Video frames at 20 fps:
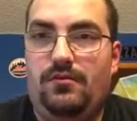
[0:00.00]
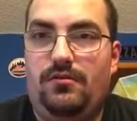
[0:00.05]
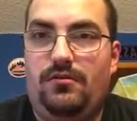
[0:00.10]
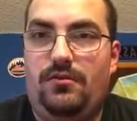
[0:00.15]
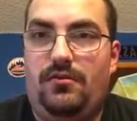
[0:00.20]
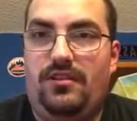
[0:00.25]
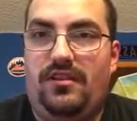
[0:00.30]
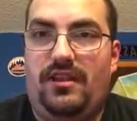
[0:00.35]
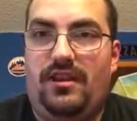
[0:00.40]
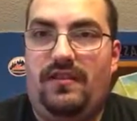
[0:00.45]

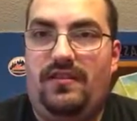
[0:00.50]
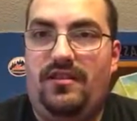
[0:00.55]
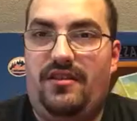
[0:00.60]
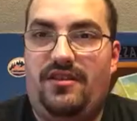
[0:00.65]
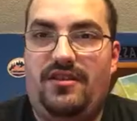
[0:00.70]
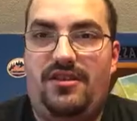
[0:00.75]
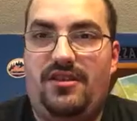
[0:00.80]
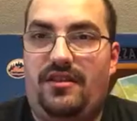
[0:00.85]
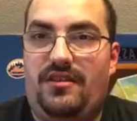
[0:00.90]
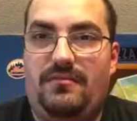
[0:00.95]
Rusev
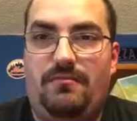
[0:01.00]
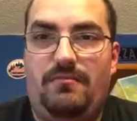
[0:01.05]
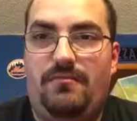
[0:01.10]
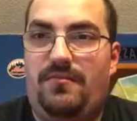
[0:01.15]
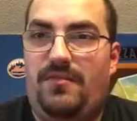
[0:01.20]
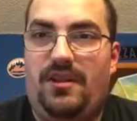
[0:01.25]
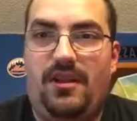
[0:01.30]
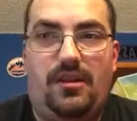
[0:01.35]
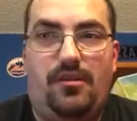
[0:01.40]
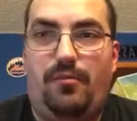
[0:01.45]
is just,
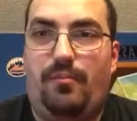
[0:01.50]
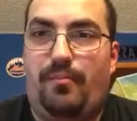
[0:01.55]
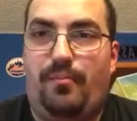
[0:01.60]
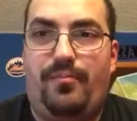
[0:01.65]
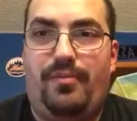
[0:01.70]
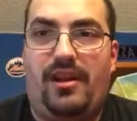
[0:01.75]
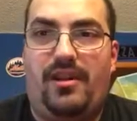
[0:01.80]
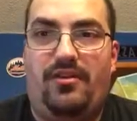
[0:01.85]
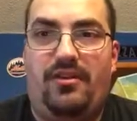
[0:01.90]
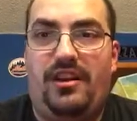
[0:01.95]

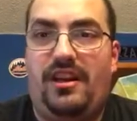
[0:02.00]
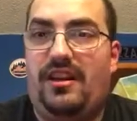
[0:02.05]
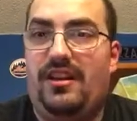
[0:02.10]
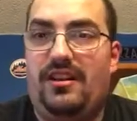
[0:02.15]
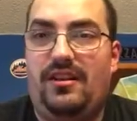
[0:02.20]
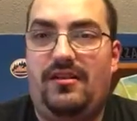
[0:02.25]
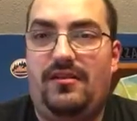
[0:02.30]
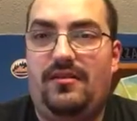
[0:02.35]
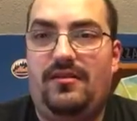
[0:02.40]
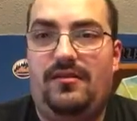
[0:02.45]

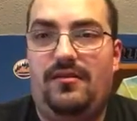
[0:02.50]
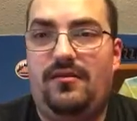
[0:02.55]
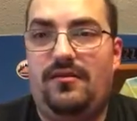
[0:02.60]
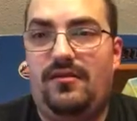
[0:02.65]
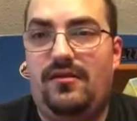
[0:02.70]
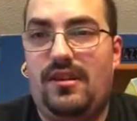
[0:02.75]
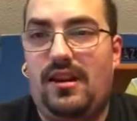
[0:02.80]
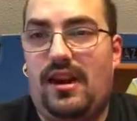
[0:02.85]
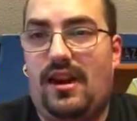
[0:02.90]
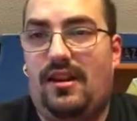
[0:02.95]
buried
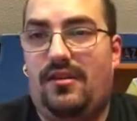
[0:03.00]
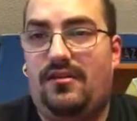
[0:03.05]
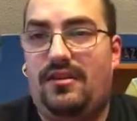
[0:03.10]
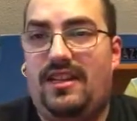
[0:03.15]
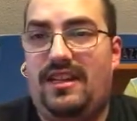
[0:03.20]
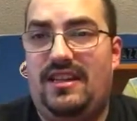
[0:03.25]
now.